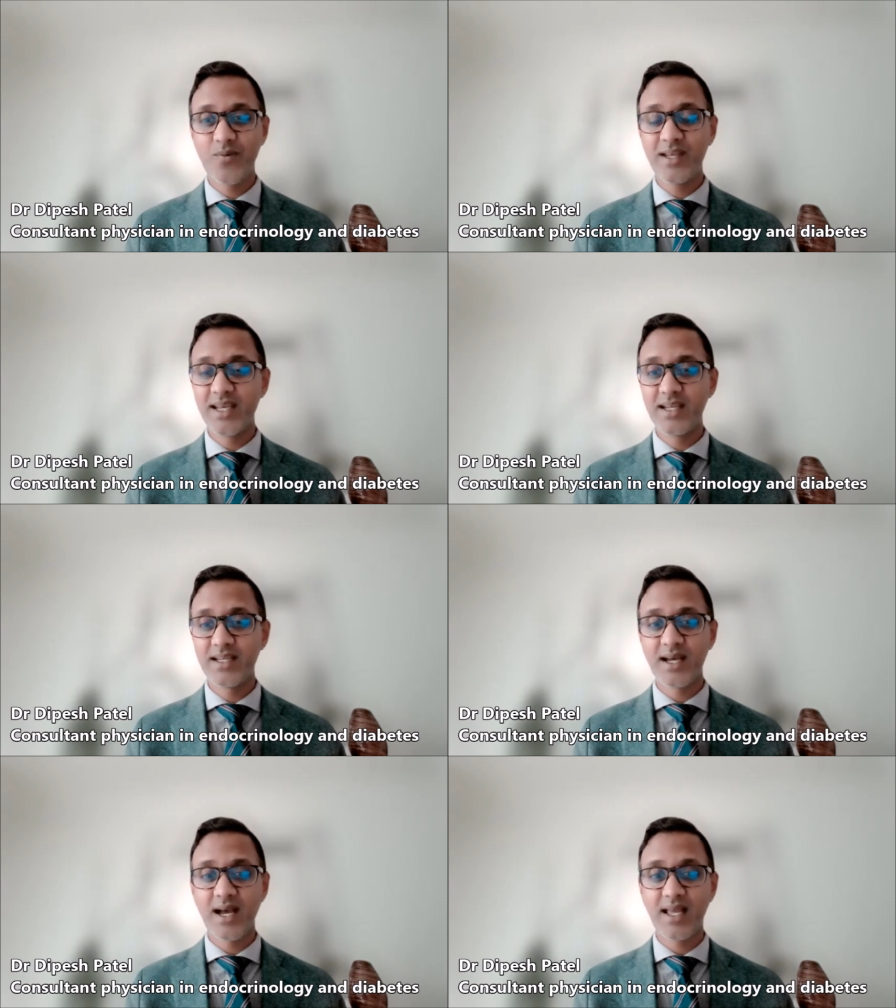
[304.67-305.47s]
we
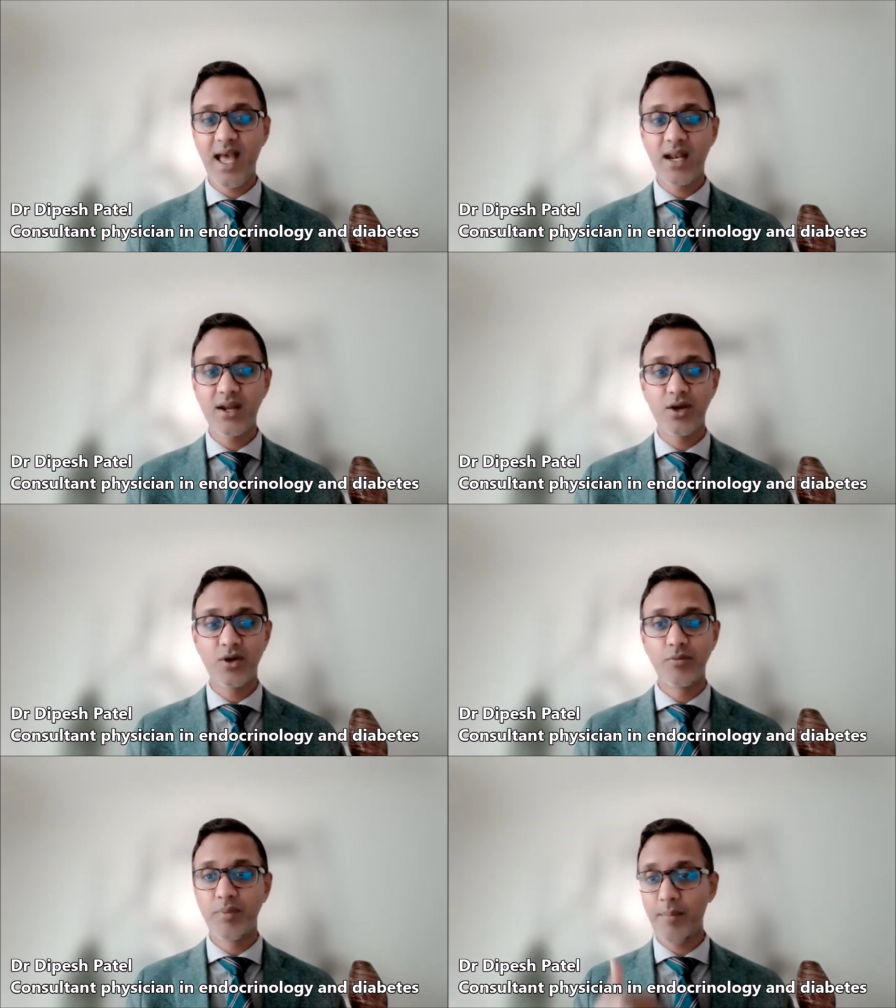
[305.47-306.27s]
need, again,
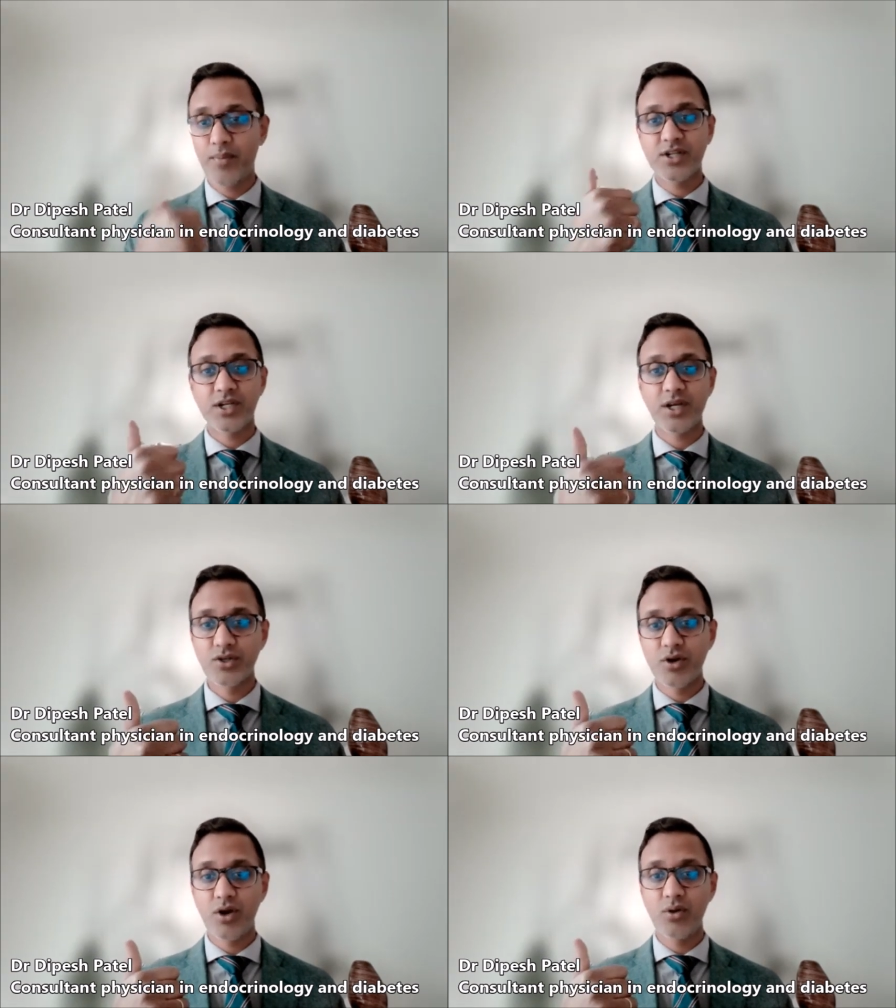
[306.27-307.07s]
good blood pressure
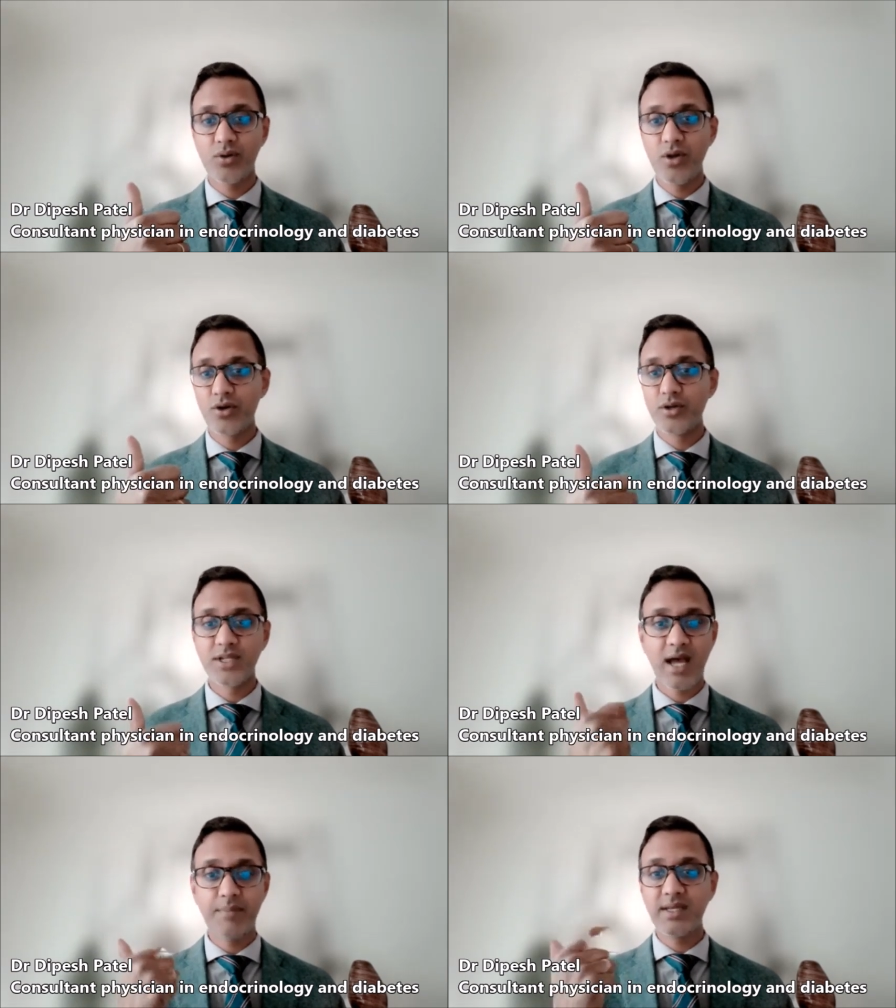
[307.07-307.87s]
control, good
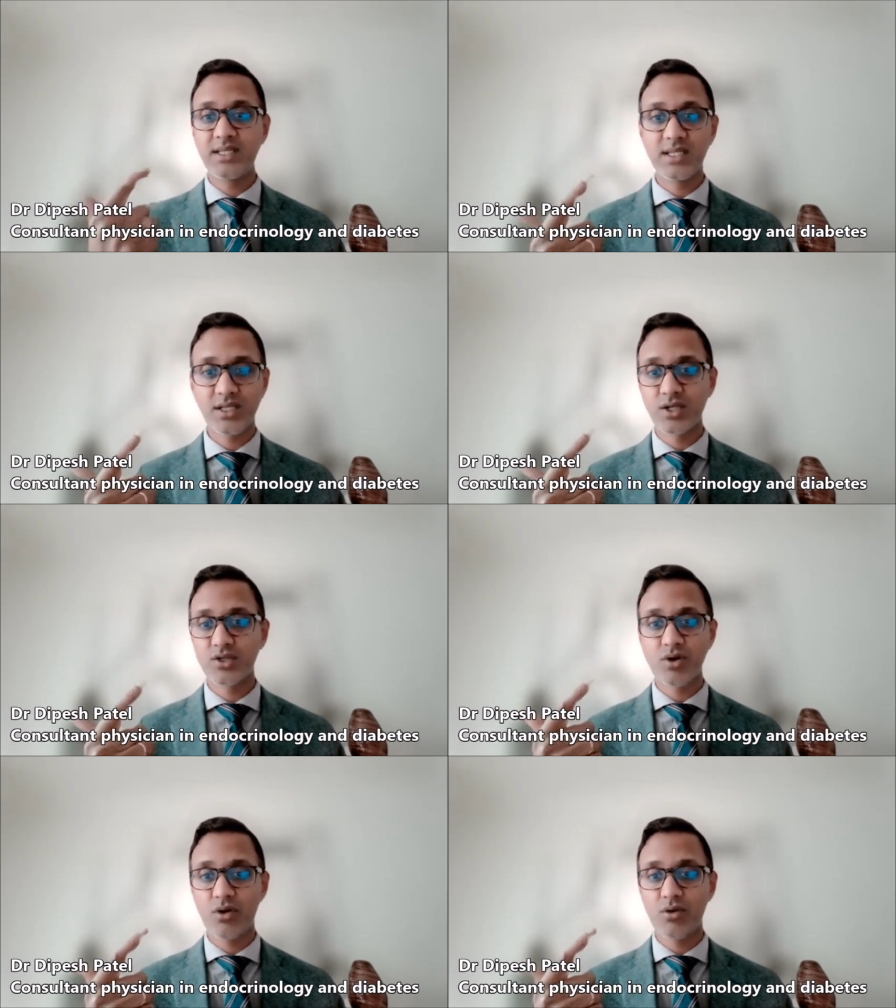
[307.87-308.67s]
diabetes
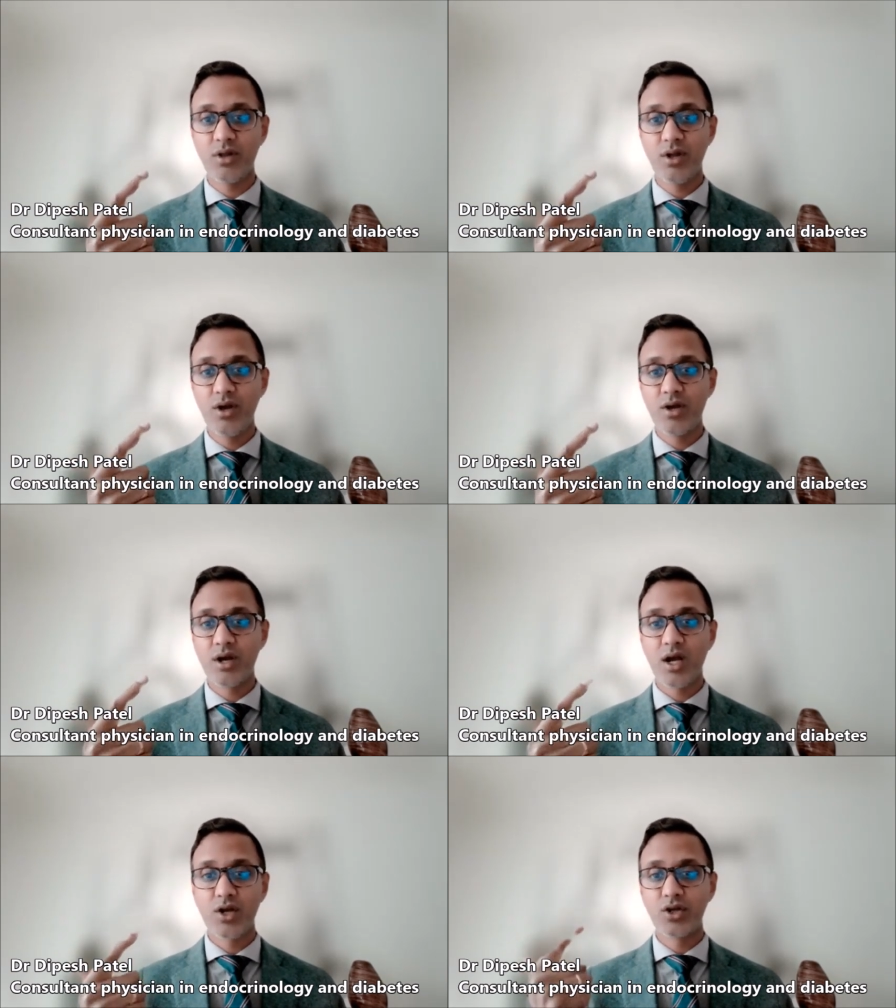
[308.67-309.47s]
control,
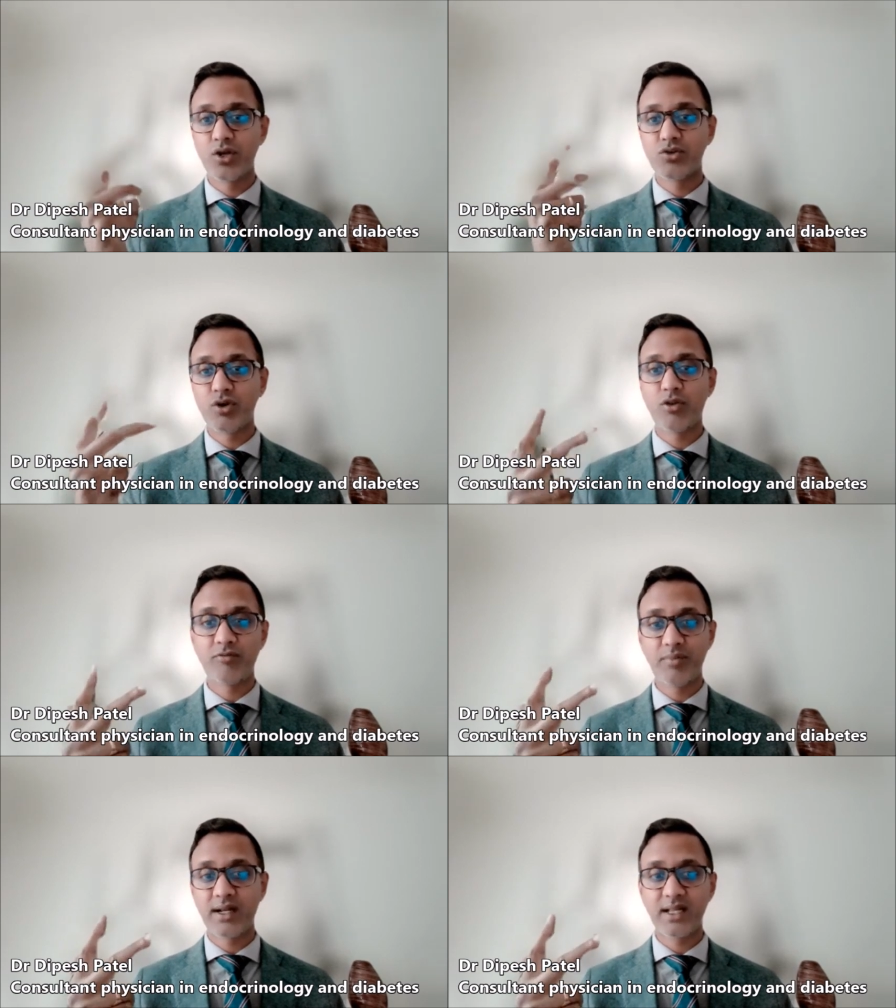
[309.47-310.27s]
uh, good control
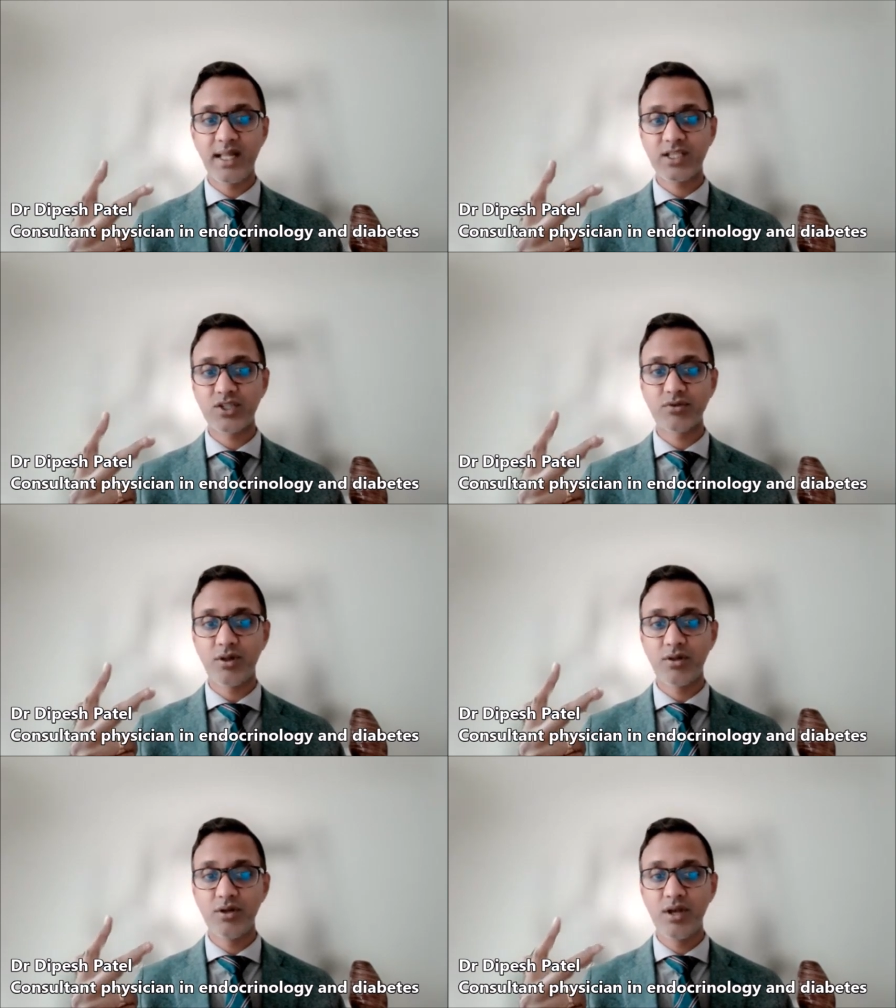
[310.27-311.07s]
of blood
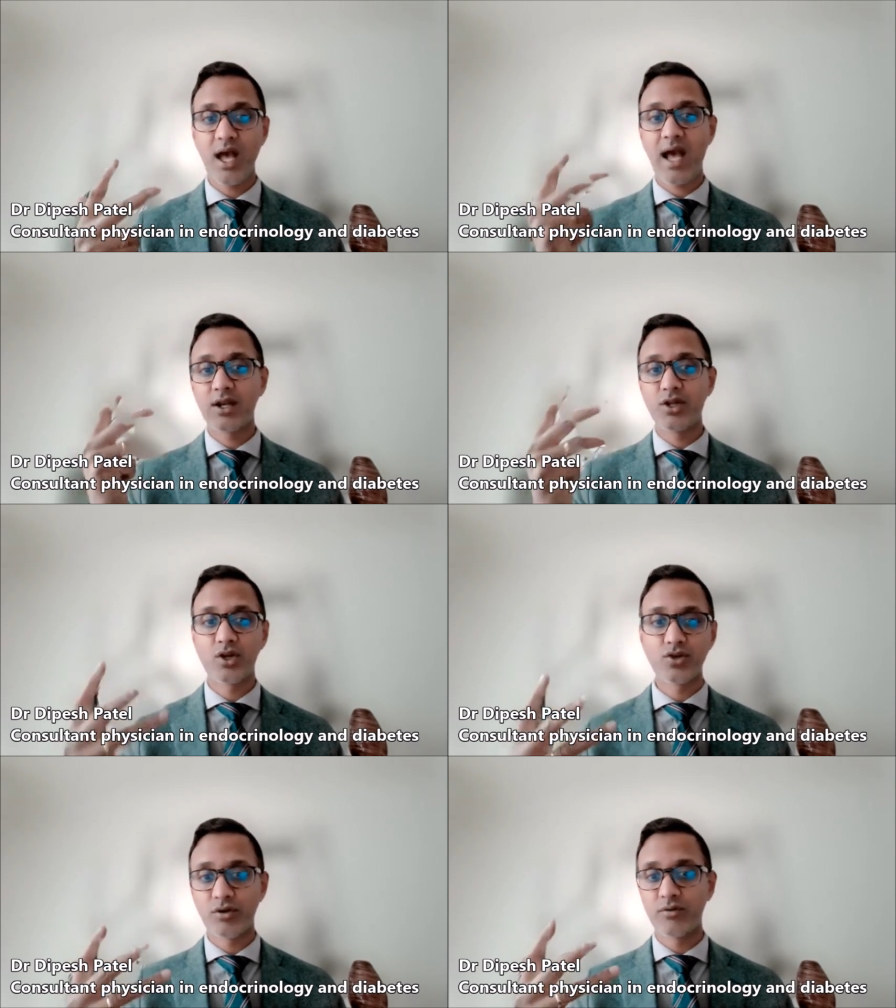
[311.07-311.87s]
cholesterol, and good
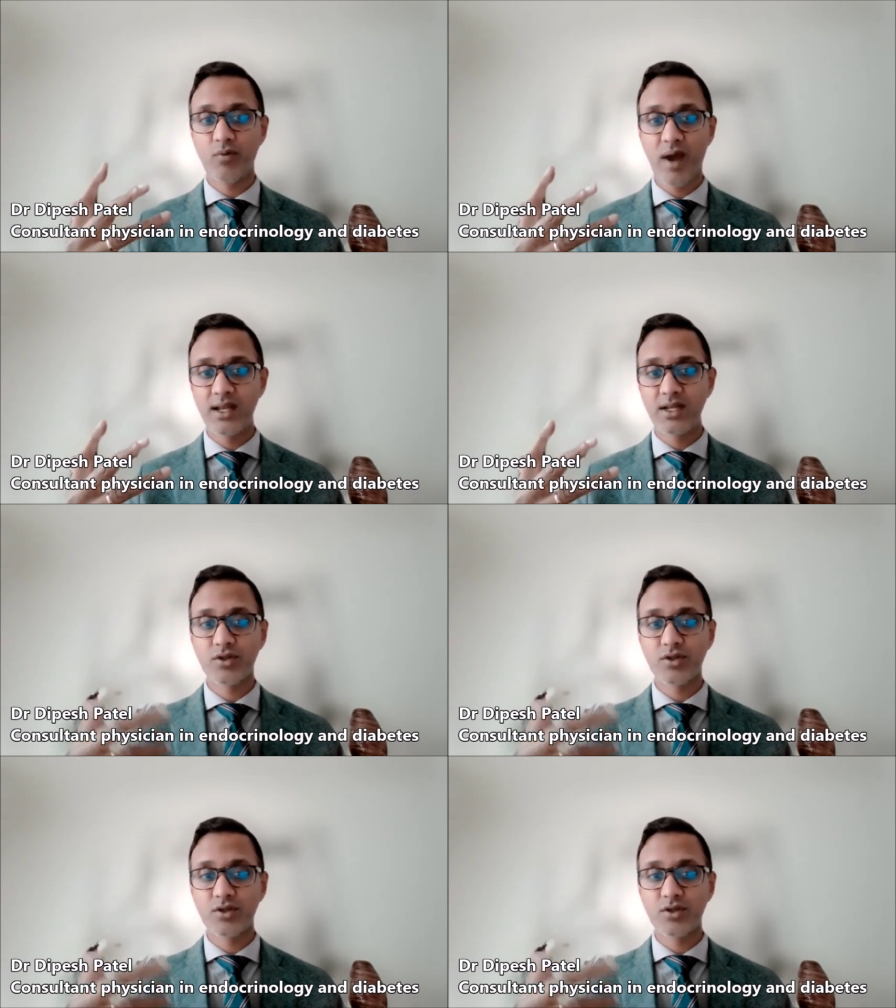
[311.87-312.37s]
control of weight.